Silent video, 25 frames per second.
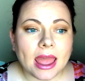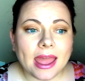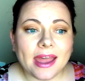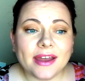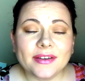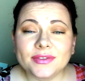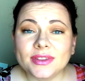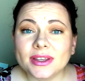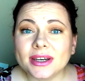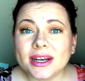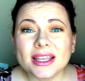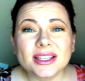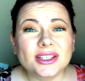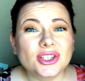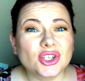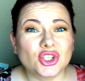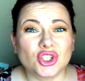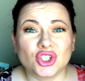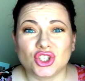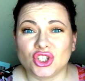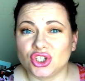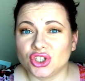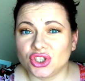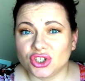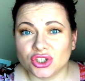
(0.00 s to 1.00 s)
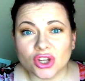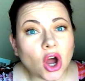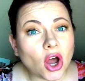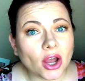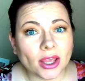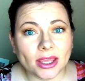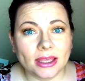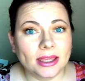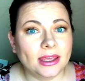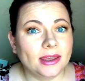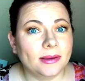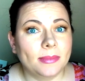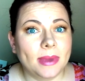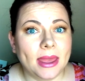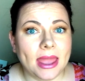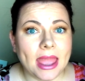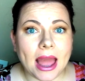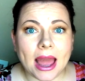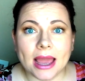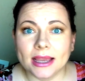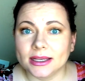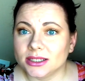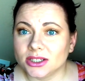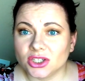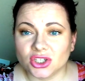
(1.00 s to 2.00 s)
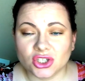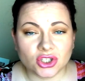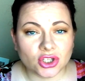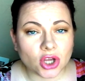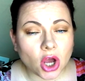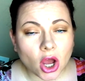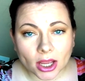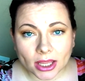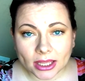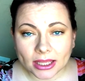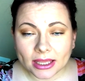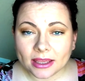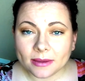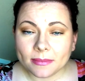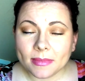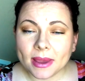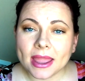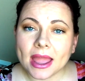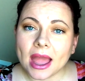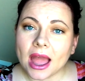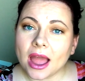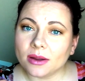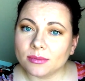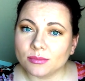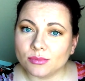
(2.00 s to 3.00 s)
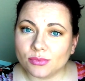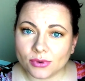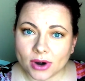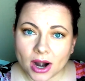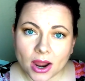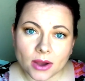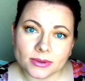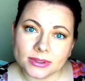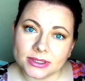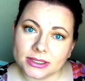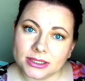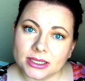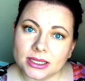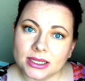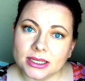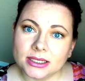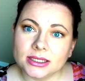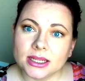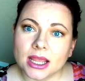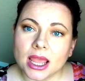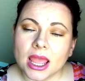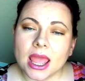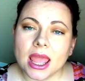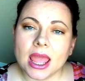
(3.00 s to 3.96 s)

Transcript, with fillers: And then I just stalk eBay. I stalk eBay, I browse it,